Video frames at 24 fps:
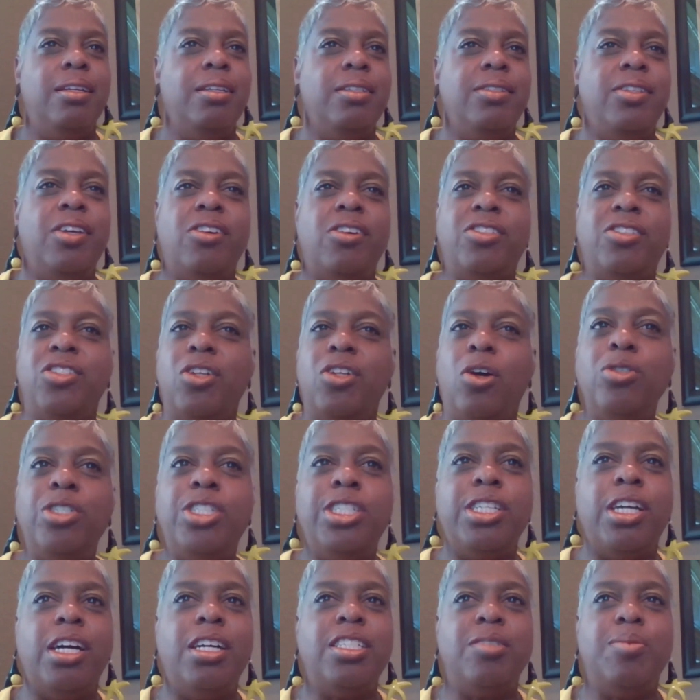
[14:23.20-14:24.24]
There's no
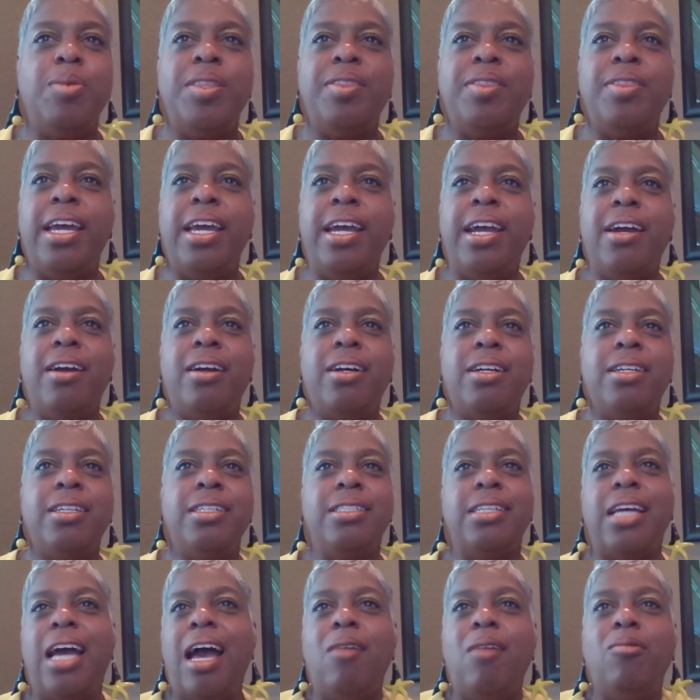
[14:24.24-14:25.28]
judgment there.
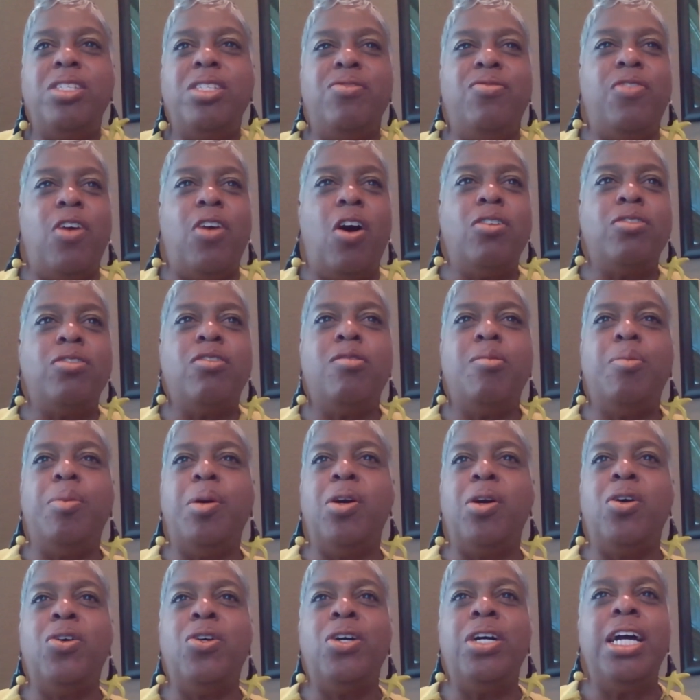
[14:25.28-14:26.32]
I was
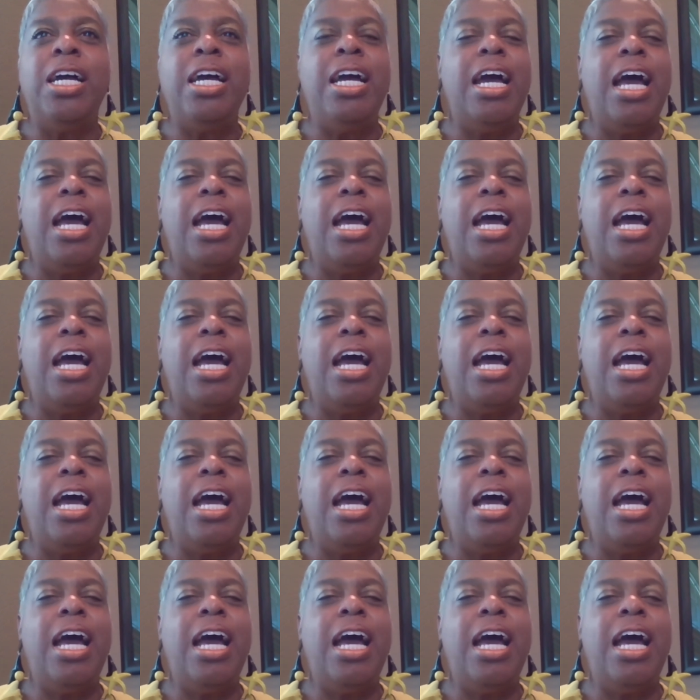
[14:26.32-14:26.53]
vulnerable.